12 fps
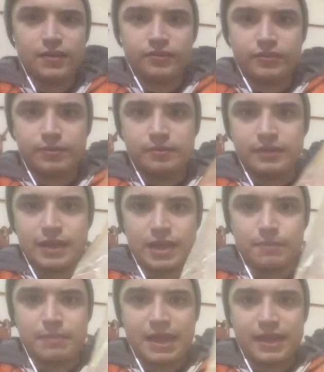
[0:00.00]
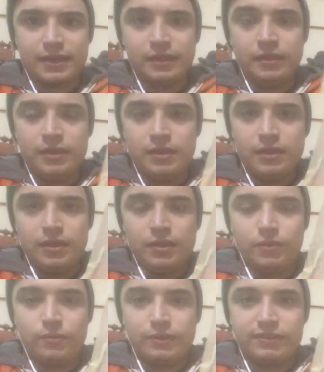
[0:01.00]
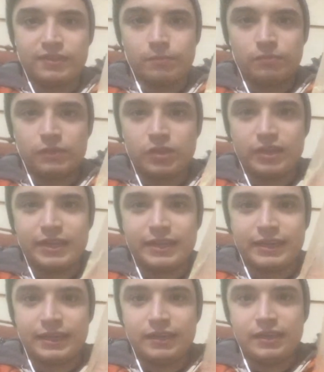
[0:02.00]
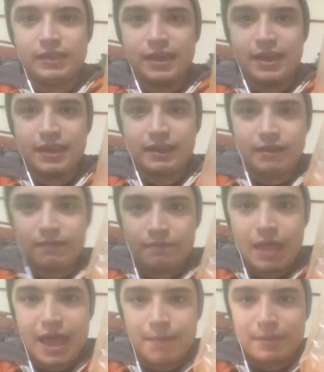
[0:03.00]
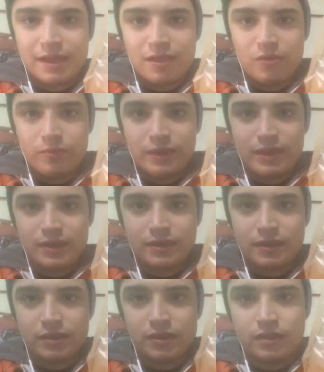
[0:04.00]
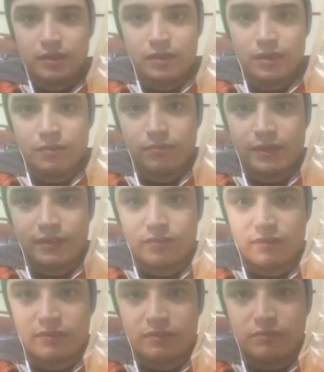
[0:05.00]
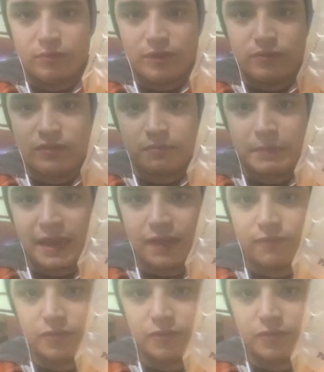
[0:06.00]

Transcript: also got a bag with some goodie in it. Yay! Happy Halloween. Please just reuse this bag for